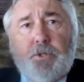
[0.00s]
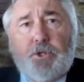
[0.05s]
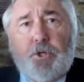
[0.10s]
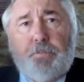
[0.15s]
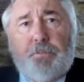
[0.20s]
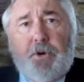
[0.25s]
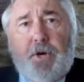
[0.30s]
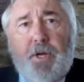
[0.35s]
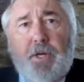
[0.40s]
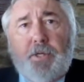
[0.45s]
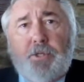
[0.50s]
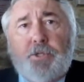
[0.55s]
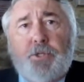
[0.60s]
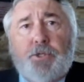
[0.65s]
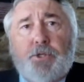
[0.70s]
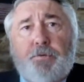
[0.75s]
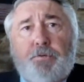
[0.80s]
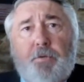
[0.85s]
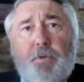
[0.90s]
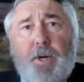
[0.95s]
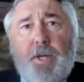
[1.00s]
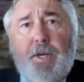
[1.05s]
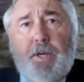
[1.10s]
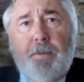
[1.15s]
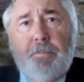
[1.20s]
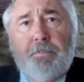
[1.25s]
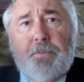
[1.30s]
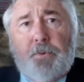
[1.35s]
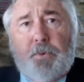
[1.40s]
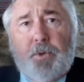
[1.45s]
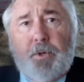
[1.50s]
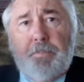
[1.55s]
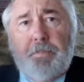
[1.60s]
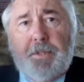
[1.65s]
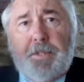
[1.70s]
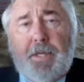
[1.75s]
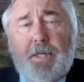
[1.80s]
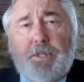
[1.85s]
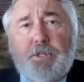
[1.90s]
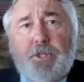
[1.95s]
Surprise is of great import,
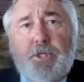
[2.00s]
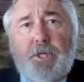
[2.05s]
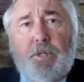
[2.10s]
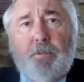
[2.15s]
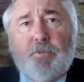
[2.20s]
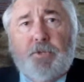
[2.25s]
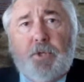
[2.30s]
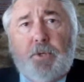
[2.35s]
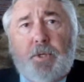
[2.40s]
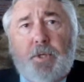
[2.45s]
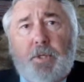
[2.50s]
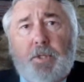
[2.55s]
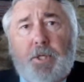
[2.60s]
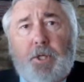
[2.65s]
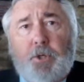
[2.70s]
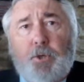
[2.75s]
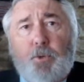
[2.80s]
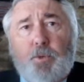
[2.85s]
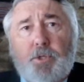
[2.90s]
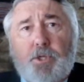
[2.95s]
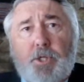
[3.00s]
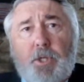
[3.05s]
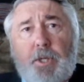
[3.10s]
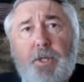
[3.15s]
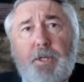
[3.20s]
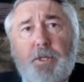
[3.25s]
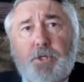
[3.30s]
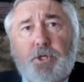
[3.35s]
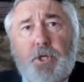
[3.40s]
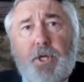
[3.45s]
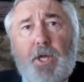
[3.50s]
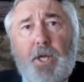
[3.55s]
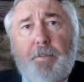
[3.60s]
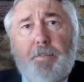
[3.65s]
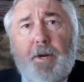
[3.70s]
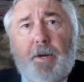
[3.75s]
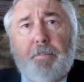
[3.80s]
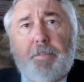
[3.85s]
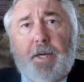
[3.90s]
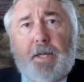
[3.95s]
but that seems to continuously escape
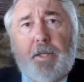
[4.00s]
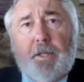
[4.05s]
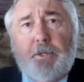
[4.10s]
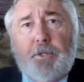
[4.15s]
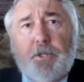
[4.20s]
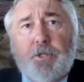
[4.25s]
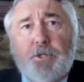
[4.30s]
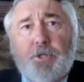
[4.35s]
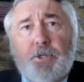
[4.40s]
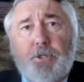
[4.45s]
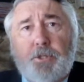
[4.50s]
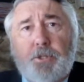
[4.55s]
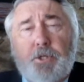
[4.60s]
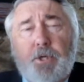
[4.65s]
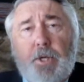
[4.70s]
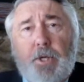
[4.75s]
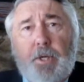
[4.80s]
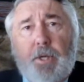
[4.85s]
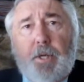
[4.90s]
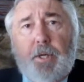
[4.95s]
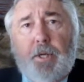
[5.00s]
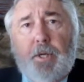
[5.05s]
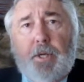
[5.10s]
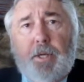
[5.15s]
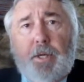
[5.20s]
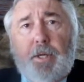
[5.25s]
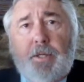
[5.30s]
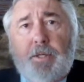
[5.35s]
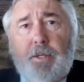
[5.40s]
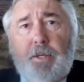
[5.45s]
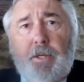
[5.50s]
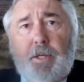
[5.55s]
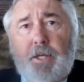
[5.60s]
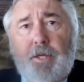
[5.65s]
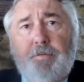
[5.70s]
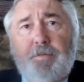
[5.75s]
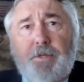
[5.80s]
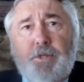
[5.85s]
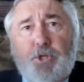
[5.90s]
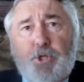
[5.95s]
our politicians, and
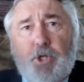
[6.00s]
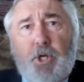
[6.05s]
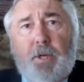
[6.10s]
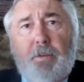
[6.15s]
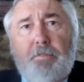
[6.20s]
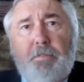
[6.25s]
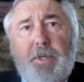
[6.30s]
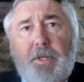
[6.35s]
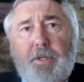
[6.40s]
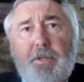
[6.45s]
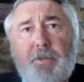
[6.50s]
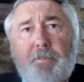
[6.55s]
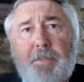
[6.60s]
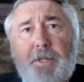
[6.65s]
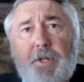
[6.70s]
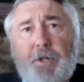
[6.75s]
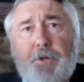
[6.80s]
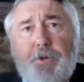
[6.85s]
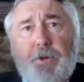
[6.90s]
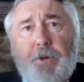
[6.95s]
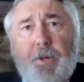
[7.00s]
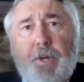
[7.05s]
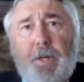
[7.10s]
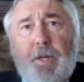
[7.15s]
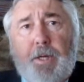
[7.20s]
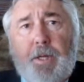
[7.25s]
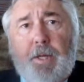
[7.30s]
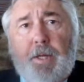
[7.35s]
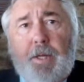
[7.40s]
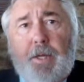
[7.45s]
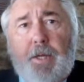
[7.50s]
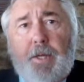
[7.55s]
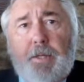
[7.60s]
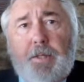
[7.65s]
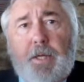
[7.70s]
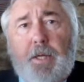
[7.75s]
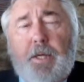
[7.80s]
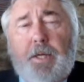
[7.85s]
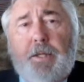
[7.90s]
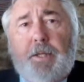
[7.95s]
even some in the military.
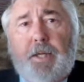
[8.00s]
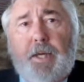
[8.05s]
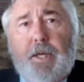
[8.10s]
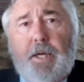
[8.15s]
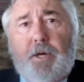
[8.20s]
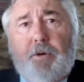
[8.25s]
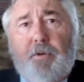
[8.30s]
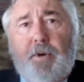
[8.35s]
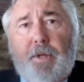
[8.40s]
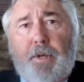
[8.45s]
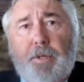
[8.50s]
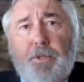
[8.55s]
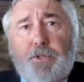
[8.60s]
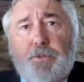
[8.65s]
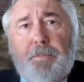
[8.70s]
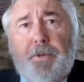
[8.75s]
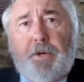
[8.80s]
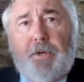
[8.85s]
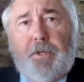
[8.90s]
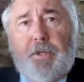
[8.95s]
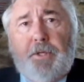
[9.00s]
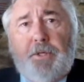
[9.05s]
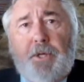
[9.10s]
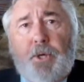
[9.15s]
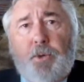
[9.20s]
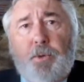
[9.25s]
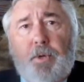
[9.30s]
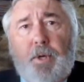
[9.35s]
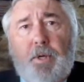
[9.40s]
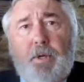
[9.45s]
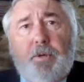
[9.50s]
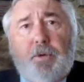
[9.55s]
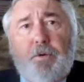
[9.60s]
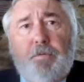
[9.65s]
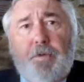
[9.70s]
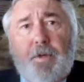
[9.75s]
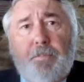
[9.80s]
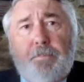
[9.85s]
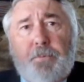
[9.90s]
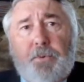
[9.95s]
Taking the high ground is apparently no longer
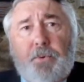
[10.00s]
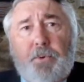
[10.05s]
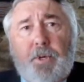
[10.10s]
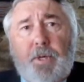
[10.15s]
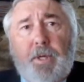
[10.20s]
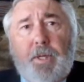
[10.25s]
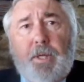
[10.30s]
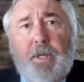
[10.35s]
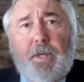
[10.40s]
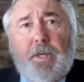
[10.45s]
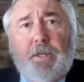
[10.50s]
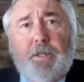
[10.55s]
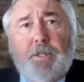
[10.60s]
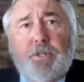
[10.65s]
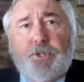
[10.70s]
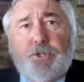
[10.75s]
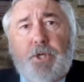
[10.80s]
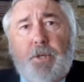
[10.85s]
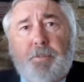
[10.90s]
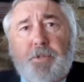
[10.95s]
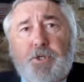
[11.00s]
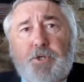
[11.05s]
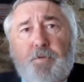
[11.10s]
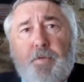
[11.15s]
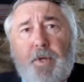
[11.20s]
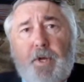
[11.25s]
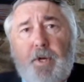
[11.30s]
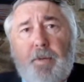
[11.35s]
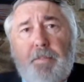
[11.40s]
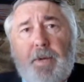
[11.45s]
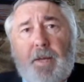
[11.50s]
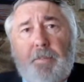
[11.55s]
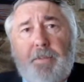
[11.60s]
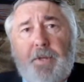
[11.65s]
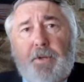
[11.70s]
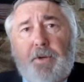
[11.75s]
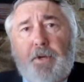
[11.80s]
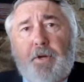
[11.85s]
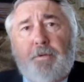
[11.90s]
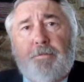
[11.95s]
of import, as demonstrated by
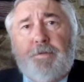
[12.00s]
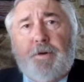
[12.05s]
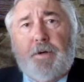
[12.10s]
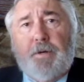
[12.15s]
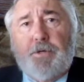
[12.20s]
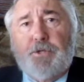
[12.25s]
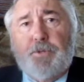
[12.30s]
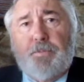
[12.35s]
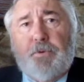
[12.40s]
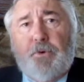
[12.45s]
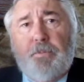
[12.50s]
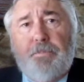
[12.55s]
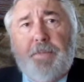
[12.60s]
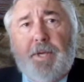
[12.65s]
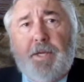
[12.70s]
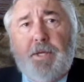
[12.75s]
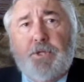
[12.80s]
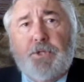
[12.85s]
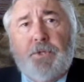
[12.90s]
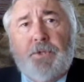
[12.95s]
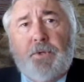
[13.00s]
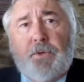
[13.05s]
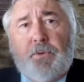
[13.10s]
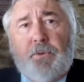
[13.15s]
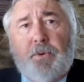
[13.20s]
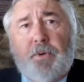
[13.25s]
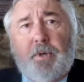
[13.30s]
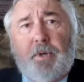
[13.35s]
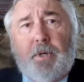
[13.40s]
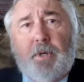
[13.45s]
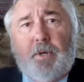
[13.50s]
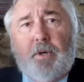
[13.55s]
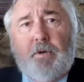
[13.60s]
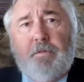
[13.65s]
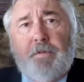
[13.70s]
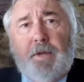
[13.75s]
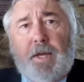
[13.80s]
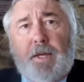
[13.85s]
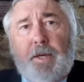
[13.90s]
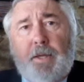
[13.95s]
building a fire support base in the
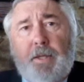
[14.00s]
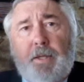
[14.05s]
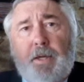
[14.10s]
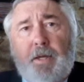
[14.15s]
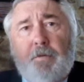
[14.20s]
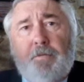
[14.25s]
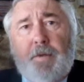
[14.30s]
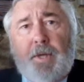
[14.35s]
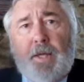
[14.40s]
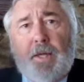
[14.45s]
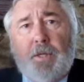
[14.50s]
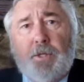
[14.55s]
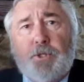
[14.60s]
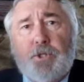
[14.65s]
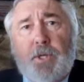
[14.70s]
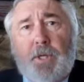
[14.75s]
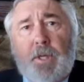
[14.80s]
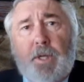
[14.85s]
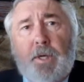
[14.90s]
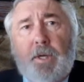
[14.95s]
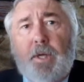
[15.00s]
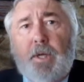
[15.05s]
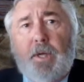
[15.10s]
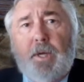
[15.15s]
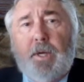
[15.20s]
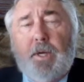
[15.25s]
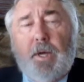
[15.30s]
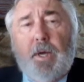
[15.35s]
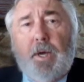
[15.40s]
Korengal Valley in Afghanistan,